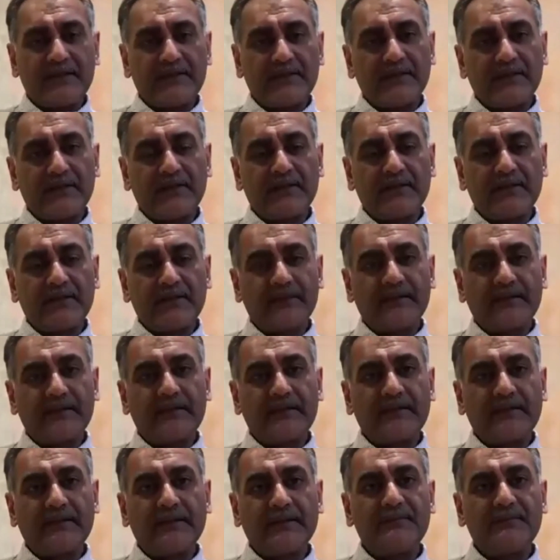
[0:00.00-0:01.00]

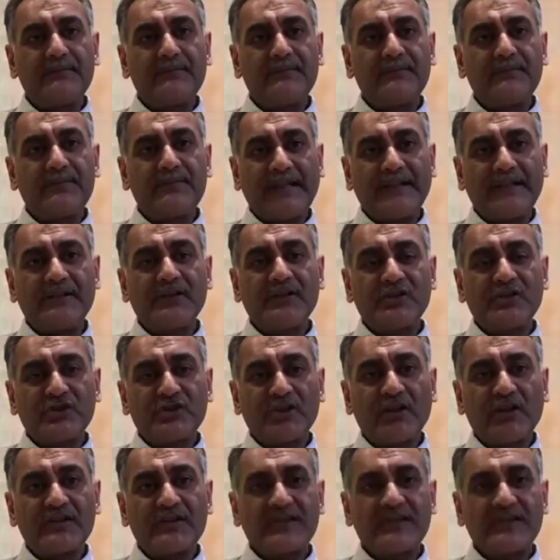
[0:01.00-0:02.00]
the better
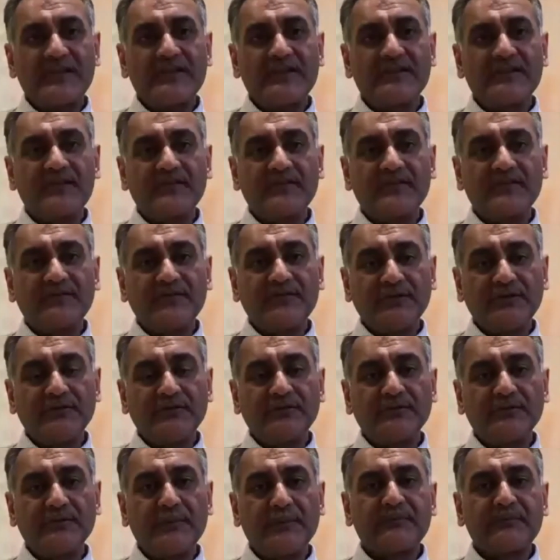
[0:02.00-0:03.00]
chances of
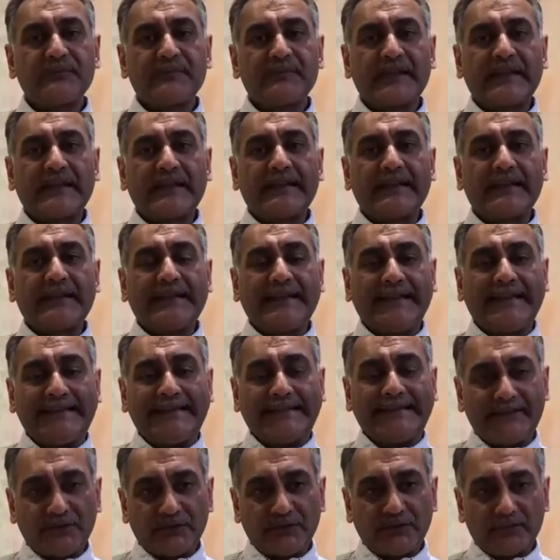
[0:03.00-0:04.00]
you
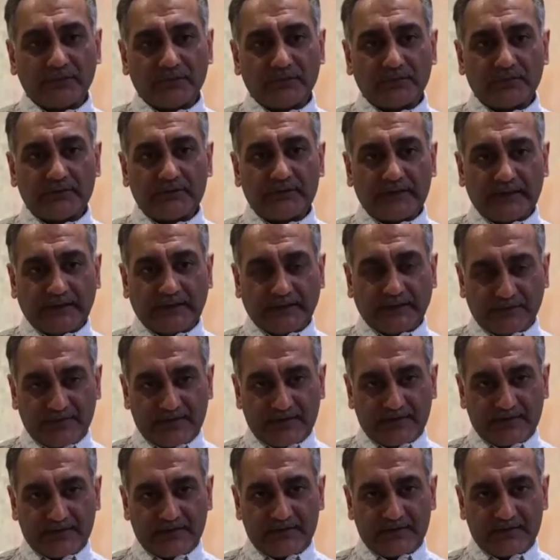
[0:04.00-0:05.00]
healing your
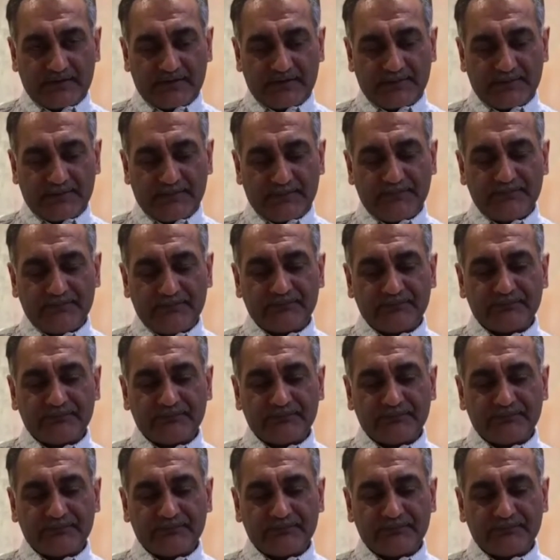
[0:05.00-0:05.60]
ulcers.